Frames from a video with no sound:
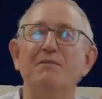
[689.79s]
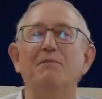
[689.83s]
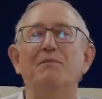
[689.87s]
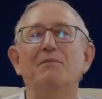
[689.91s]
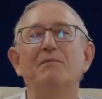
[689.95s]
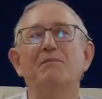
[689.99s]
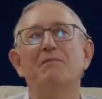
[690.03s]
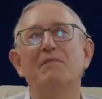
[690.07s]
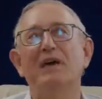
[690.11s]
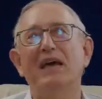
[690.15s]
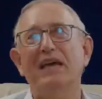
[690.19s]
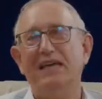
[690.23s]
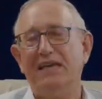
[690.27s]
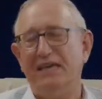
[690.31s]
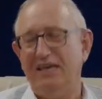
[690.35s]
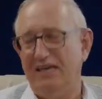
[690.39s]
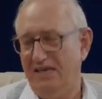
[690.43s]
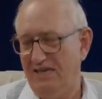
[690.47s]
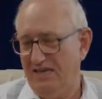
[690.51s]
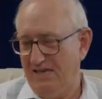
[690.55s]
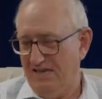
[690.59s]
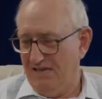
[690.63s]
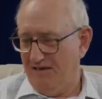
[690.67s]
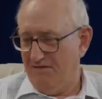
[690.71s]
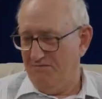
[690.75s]

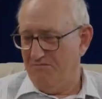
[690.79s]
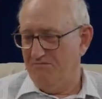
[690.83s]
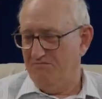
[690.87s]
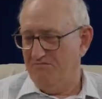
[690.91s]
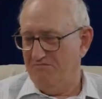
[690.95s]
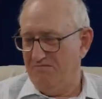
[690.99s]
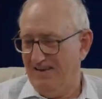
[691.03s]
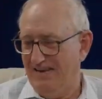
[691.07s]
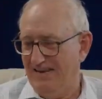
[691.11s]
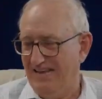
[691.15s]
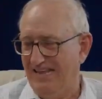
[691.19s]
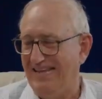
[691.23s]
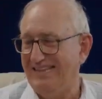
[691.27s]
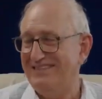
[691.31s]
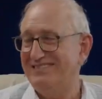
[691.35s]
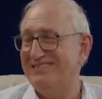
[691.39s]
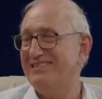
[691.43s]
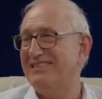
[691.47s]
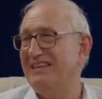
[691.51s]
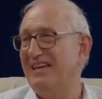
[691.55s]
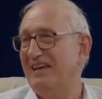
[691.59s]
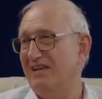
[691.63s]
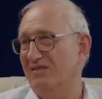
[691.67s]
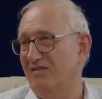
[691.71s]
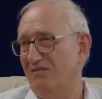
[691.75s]
Making him
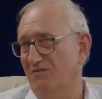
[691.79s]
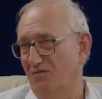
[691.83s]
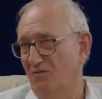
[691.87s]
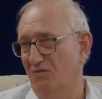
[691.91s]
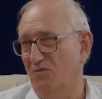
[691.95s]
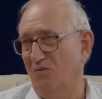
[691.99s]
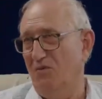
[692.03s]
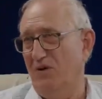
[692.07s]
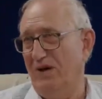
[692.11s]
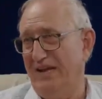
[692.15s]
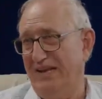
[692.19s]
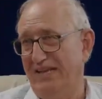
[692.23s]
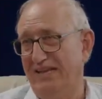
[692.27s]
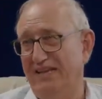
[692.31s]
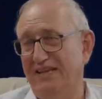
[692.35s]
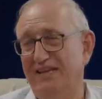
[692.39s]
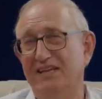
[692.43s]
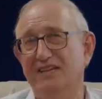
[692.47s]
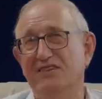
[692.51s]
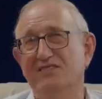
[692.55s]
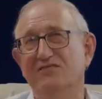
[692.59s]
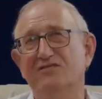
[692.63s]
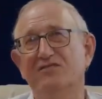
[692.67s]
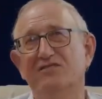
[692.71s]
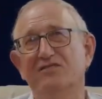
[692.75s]
less than what he
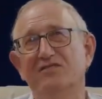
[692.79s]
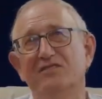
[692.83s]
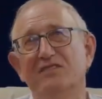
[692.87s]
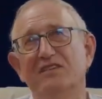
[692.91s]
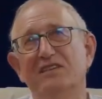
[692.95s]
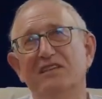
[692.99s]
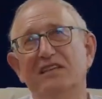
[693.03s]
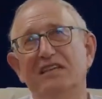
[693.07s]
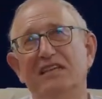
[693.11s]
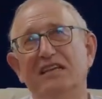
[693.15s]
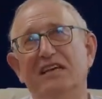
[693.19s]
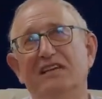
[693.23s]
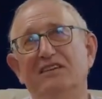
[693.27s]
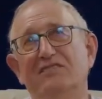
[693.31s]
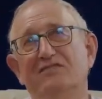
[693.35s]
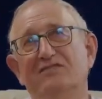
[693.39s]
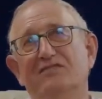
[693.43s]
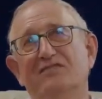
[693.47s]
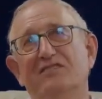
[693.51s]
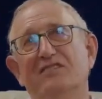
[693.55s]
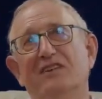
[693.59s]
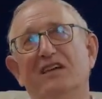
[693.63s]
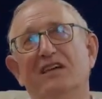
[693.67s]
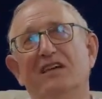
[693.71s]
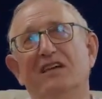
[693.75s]
is. Okay.
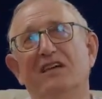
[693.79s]
Yes.